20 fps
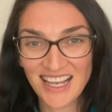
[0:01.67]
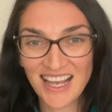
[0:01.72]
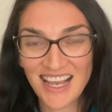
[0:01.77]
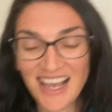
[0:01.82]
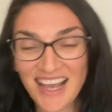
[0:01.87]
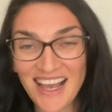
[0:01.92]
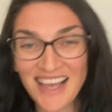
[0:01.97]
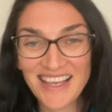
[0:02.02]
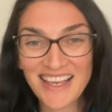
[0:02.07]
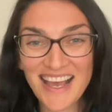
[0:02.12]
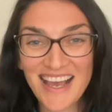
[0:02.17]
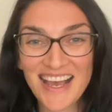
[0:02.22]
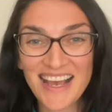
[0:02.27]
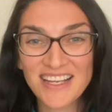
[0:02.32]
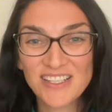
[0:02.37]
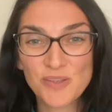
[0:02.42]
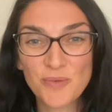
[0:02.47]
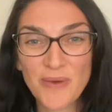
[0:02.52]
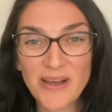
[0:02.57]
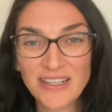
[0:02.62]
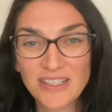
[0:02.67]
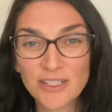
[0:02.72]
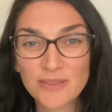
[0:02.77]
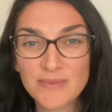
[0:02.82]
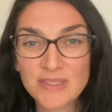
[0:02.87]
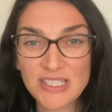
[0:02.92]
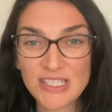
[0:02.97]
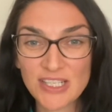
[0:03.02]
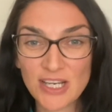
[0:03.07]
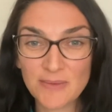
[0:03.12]
Hi guys, welcome
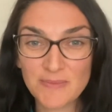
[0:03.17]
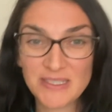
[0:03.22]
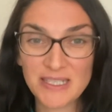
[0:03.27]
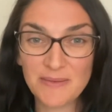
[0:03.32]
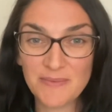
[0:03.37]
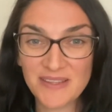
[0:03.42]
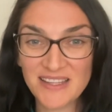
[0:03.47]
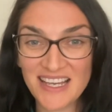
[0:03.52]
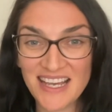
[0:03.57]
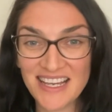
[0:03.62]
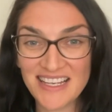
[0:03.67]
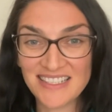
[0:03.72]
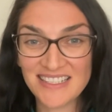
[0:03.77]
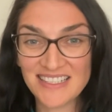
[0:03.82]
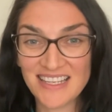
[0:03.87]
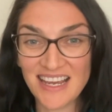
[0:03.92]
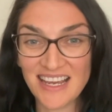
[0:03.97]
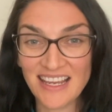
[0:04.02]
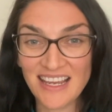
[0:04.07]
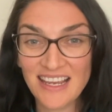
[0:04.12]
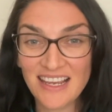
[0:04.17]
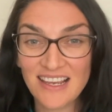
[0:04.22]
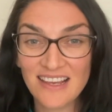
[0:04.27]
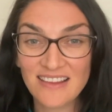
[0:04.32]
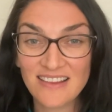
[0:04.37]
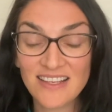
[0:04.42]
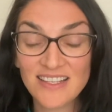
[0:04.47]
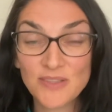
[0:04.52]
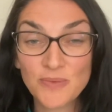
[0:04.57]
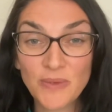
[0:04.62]
to Top Tip Thursday.
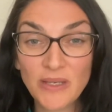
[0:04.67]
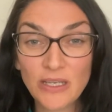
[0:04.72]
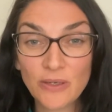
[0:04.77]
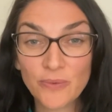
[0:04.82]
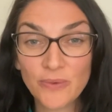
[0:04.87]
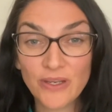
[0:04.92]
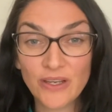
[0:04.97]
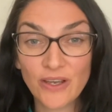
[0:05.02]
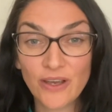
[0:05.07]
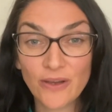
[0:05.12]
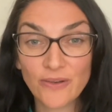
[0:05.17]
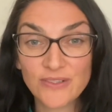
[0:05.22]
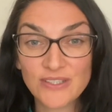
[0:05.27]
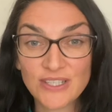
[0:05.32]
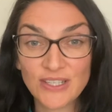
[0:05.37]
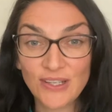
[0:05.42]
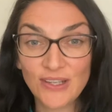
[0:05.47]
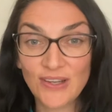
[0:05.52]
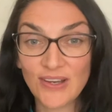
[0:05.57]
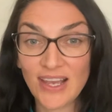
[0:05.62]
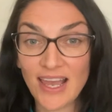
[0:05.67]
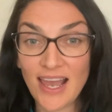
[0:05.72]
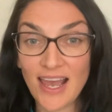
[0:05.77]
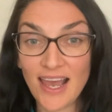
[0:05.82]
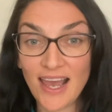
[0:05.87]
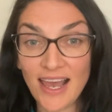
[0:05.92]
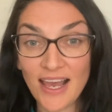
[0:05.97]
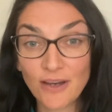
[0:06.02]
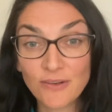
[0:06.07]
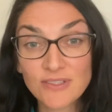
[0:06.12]
This week we're going to look at
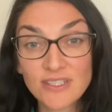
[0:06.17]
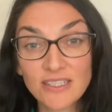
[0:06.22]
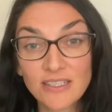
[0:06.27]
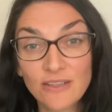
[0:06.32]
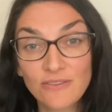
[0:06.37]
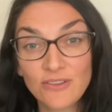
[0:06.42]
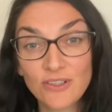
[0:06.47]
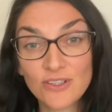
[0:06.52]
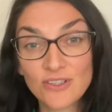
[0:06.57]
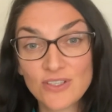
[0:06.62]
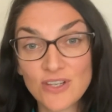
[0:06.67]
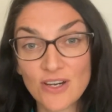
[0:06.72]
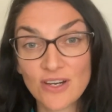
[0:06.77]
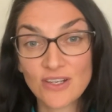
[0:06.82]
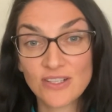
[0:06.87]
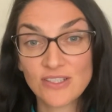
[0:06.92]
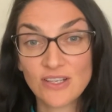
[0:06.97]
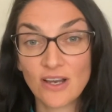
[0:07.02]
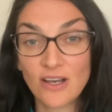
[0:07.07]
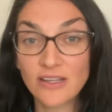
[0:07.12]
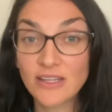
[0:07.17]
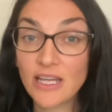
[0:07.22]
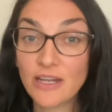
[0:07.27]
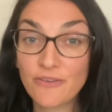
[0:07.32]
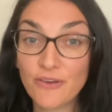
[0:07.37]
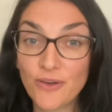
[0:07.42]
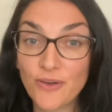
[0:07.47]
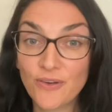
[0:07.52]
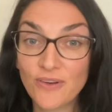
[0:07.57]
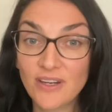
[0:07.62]
how to leave your dogs on their
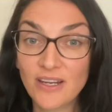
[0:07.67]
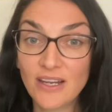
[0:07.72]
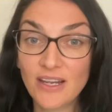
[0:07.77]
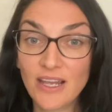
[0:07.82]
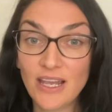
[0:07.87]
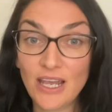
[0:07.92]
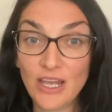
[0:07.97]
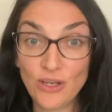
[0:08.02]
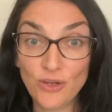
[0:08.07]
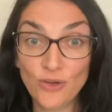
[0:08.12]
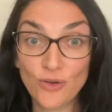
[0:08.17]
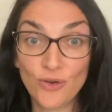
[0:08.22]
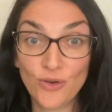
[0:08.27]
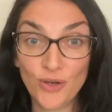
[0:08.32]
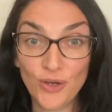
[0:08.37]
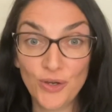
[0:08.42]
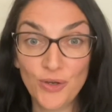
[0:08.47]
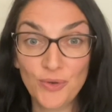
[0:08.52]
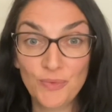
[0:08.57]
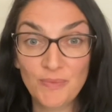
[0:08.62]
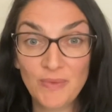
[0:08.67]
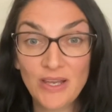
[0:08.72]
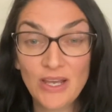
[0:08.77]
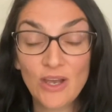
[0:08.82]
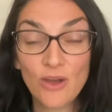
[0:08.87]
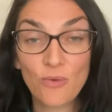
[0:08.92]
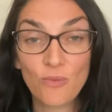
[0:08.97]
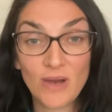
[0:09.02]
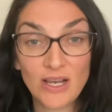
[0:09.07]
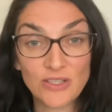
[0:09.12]
own in your home
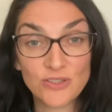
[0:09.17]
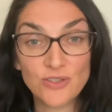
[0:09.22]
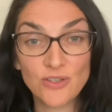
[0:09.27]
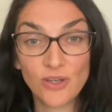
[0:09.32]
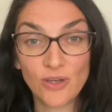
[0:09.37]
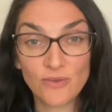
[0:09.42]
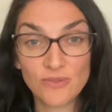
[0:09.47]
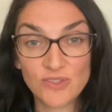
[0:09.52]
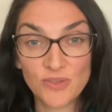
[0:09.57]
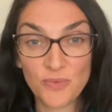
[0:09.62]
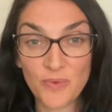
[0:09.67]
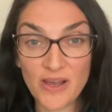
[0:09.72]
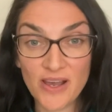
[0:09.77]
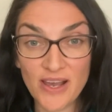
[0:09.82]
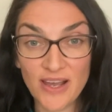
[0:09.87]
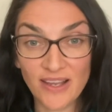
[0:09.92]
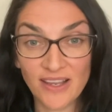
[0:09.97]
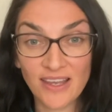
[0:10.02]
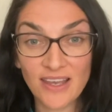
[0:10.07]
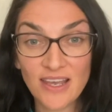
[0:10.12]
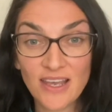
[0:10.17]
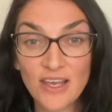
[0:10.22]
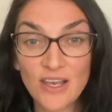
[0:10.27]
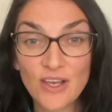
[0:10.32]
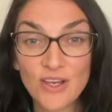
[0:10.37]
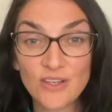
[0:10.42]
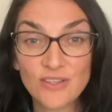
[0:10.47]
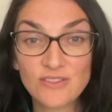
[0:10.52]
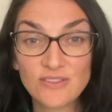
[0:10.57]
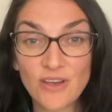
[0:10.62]
whilst you go to work.
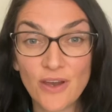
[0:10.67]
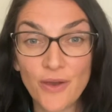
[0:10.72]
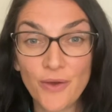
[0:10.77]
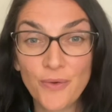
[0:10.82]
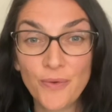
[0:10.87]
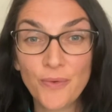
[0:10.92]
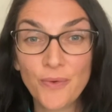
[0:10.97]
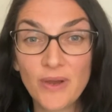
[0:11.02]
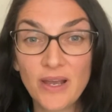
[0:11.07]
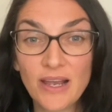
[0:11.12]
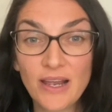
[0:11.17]
So